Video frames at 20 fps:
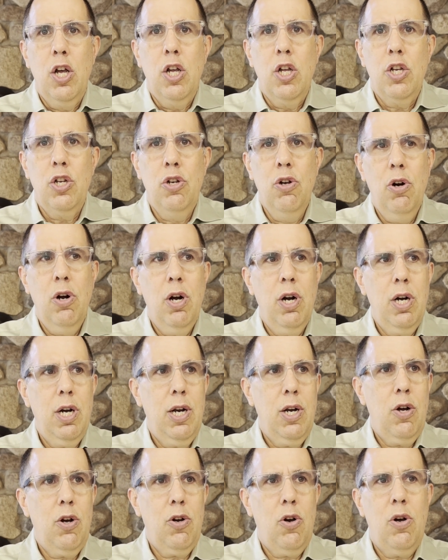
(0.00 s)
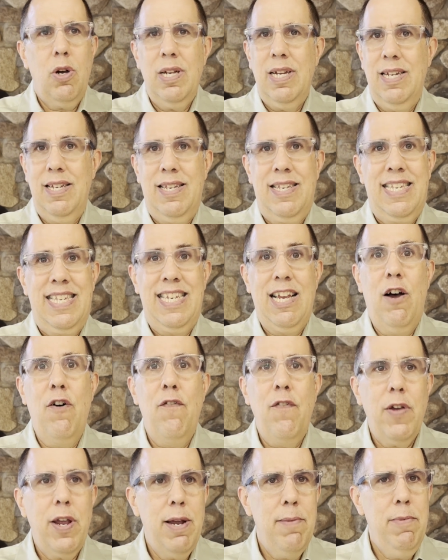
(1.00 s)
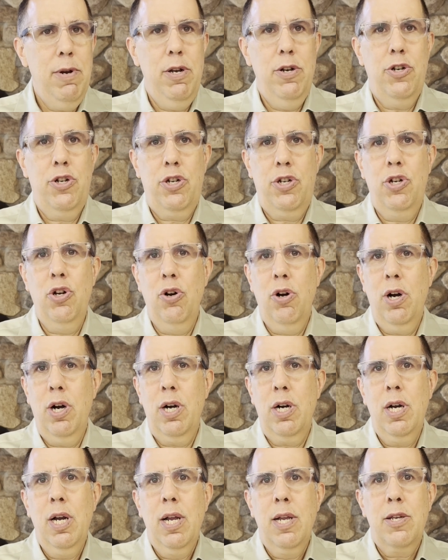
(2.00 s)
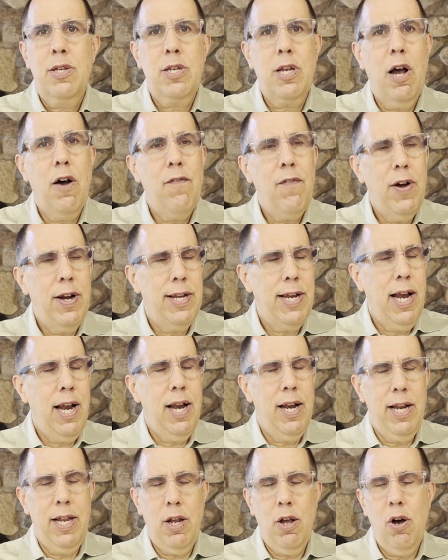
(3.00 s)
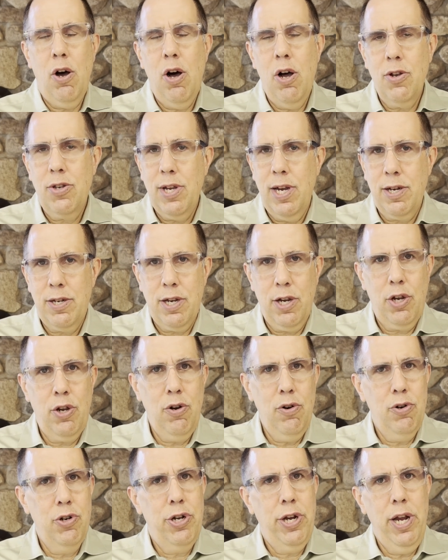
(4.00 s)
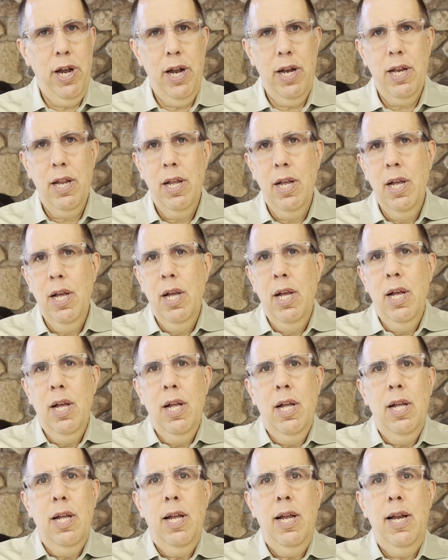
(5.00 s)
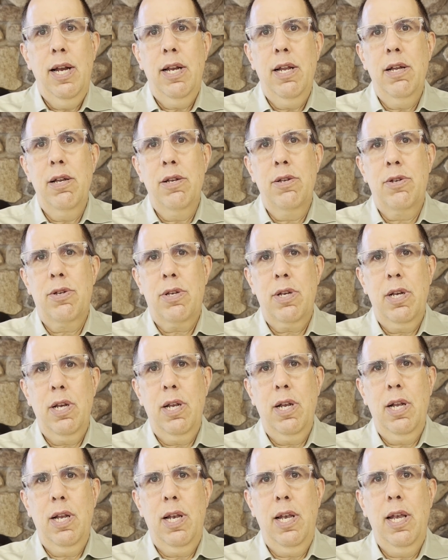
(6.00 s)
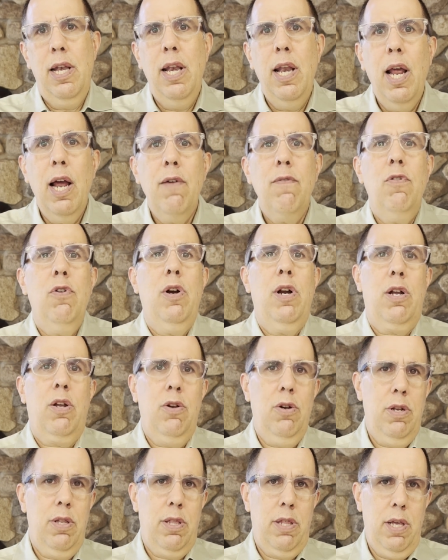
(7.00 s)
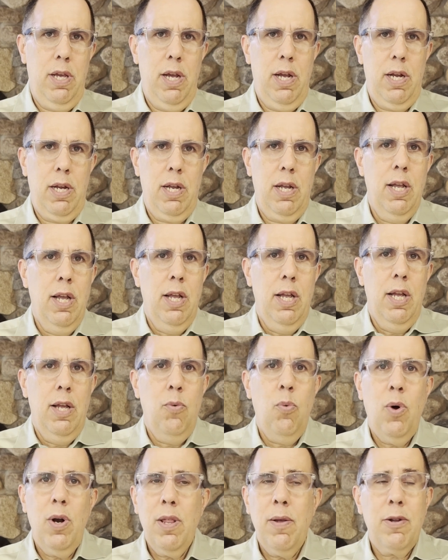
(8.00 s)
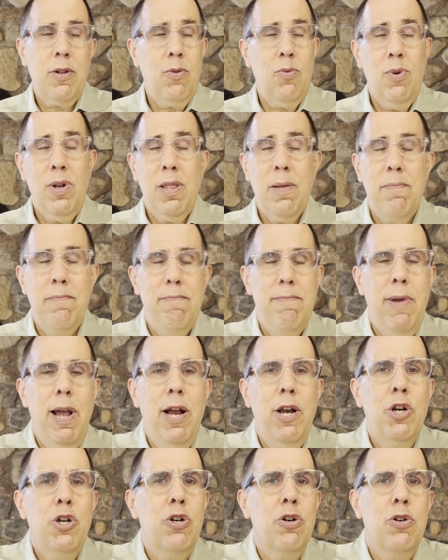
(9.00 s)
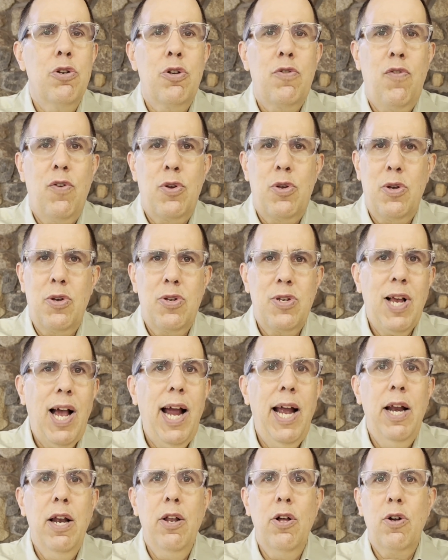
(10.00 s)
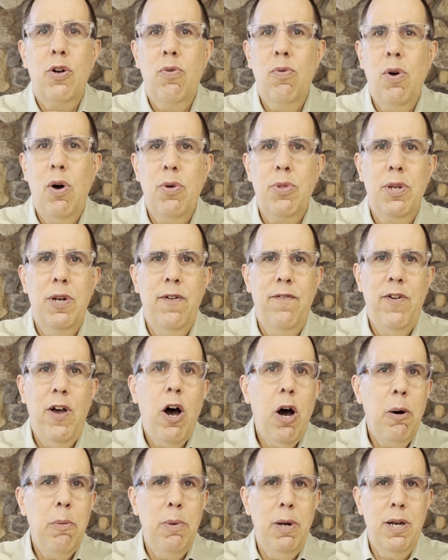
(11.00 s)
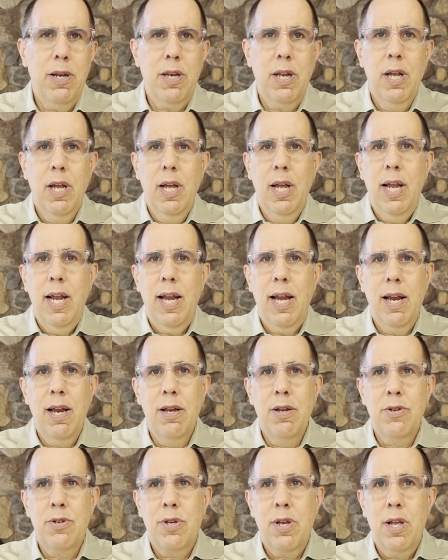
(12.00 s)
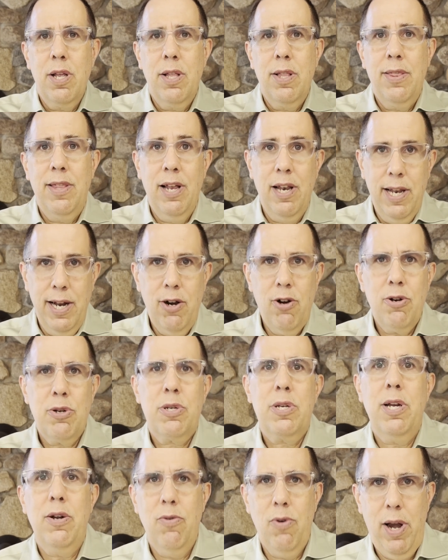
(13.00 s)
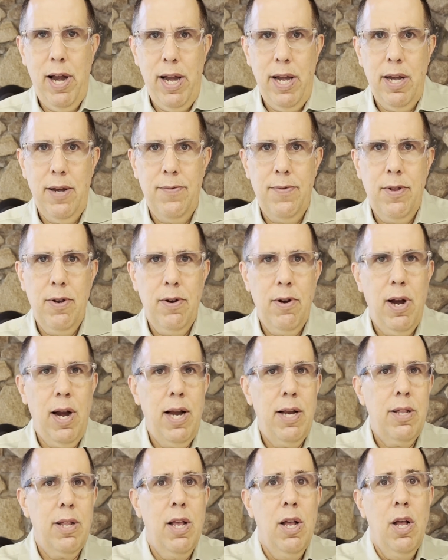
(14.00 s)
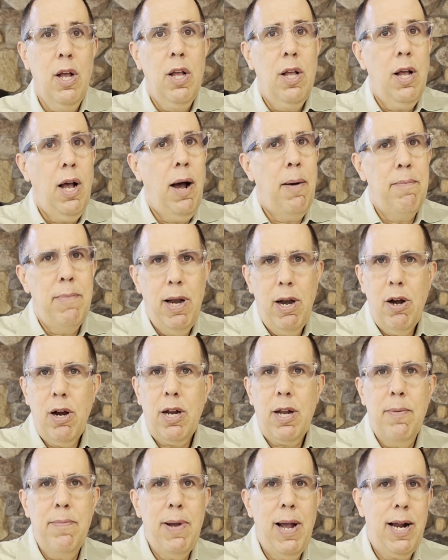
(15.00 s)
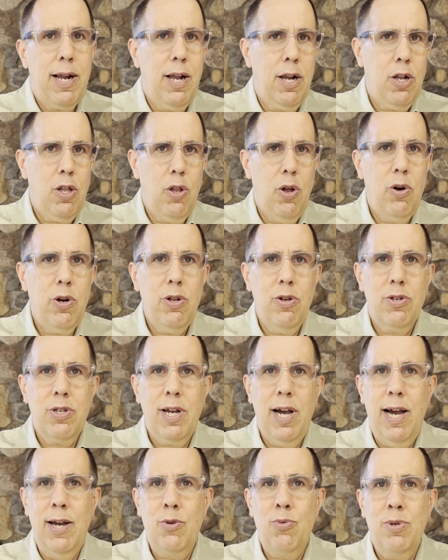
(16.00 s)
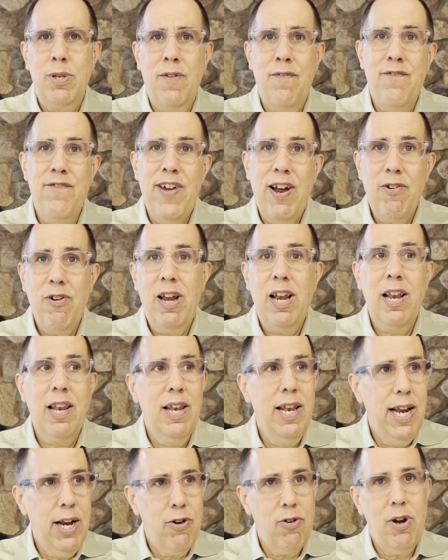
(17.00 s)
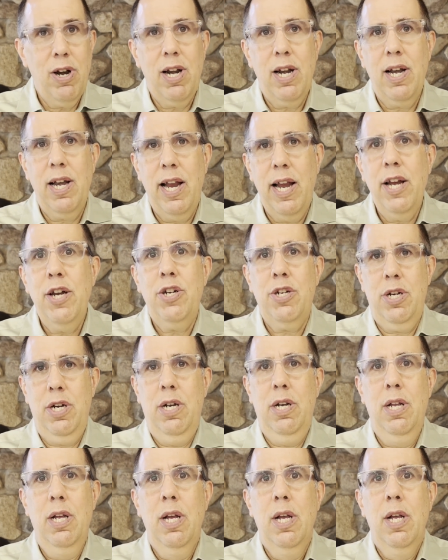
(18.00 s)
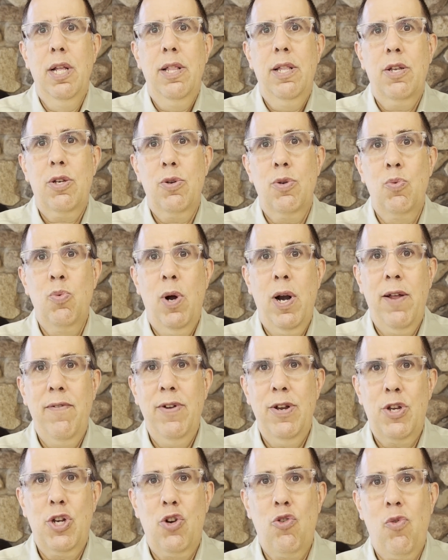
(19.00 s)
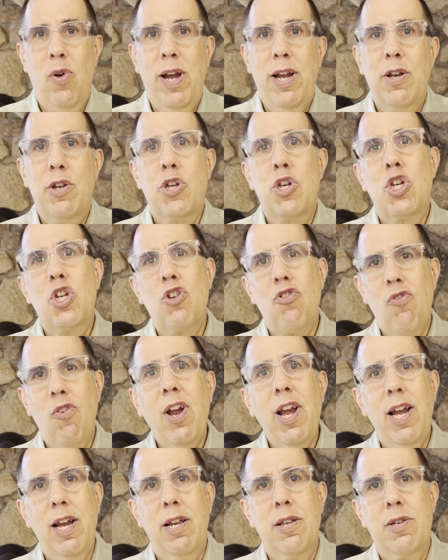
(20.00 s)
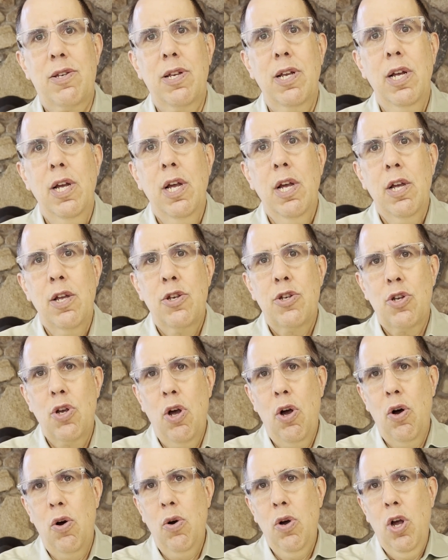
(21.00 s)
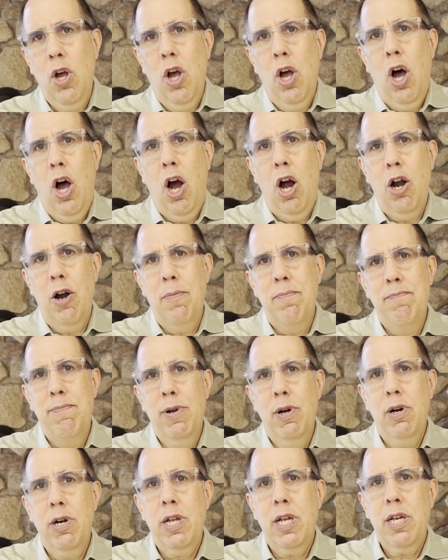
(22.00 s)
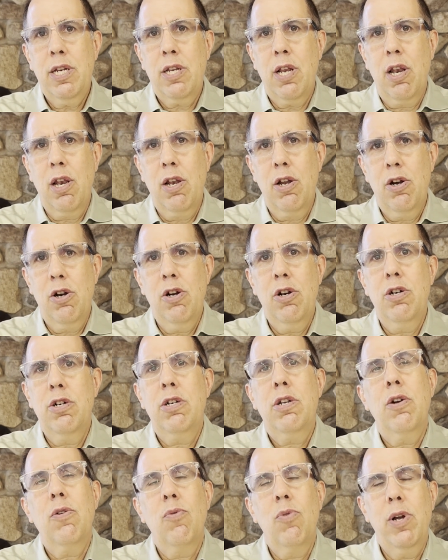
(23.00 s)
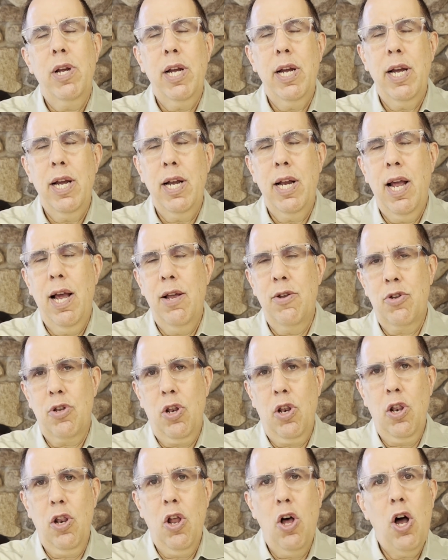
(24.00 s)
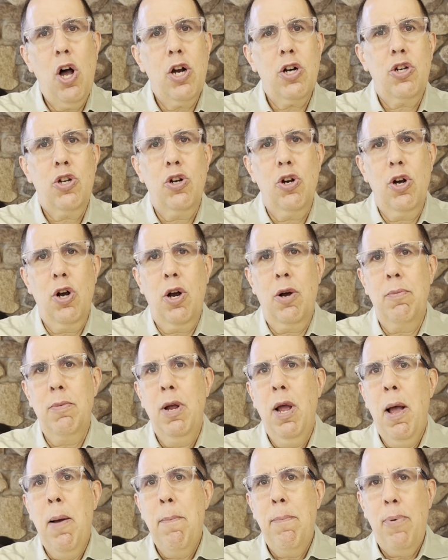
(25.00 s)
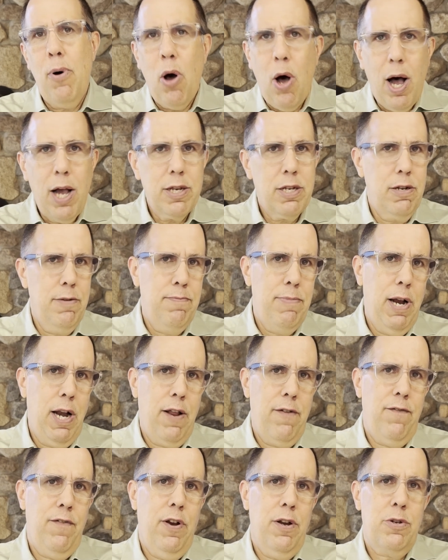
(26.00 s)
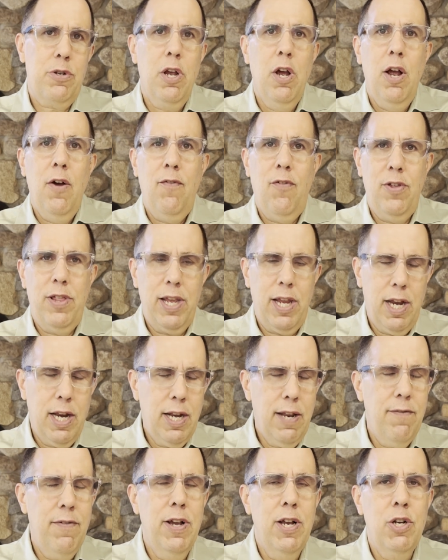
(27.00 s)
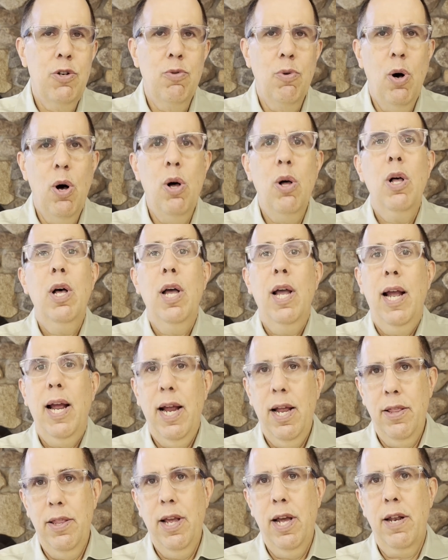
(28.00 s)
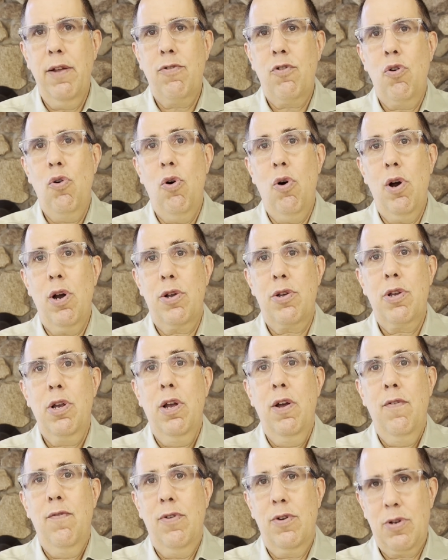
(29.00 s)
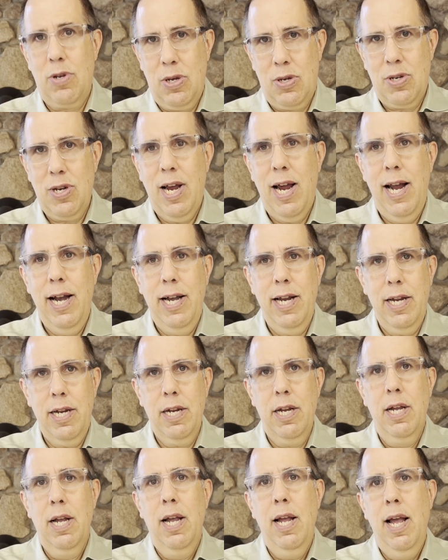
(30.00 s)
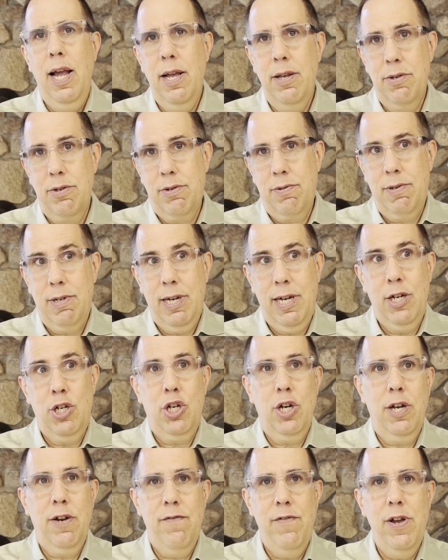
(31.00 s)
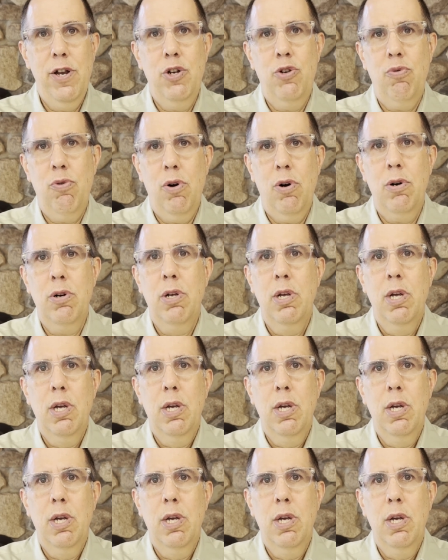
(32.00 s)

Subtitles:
your self-image, your self-identity all takes a huge hit. It is never a good thing. One of the measures for societal growth and development is the literacy rate, right? America back in colonial times was a very literate nation. This is one of its great strengths. So our ability to learn to read has long-term positive benefits for the individual and then, of course, for society as each individual